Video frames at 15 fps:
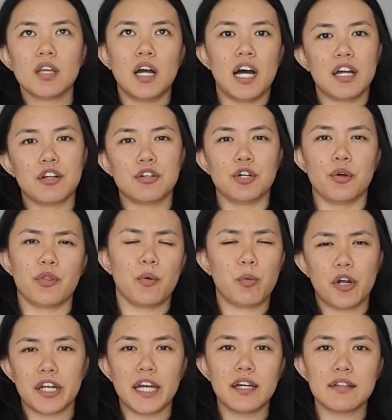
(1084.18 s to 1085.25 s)
I don't know, the
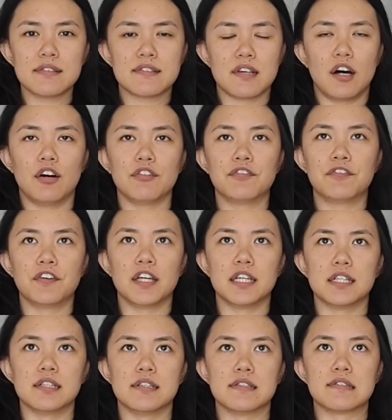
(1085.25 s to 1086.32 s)
workout itself
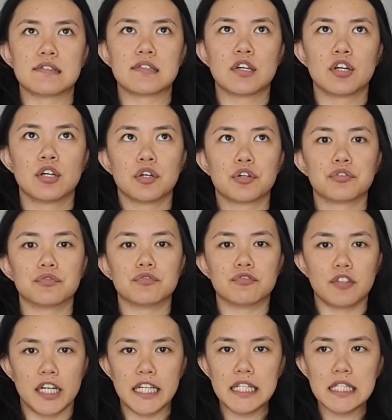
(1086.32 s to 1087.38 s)
is
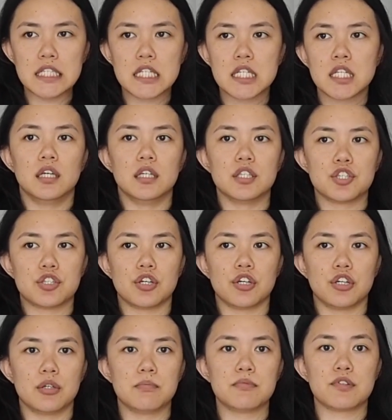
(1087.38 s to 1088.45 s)
great in
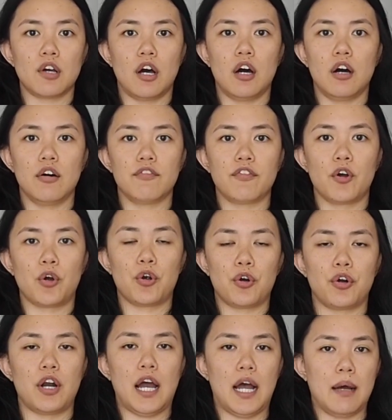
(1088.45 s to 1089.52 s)
terms of
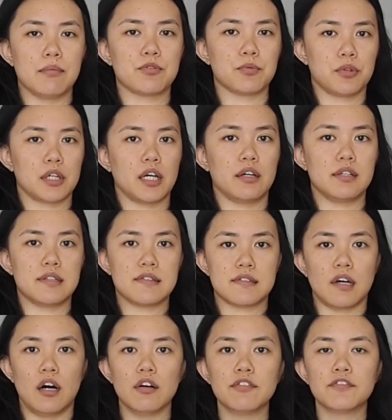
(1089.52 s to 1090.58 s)
her abs workout
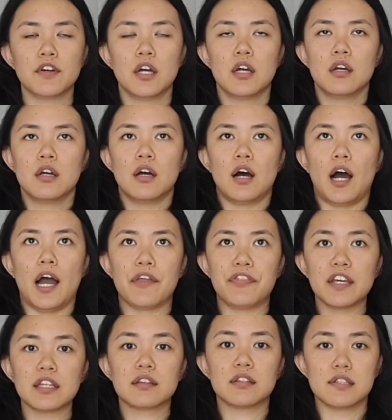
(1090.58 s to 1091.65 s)
itself. I
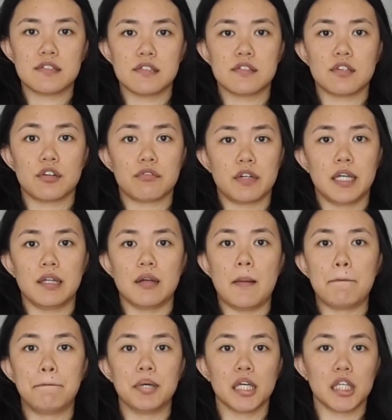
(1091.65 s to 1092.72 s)
think this is a
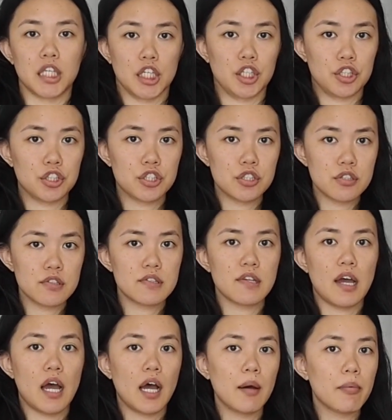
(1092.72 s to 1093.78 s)
great beginner's
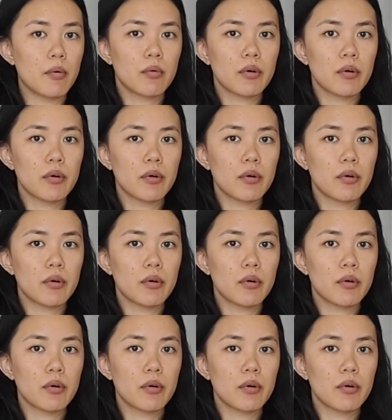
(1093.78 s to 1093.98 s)
ab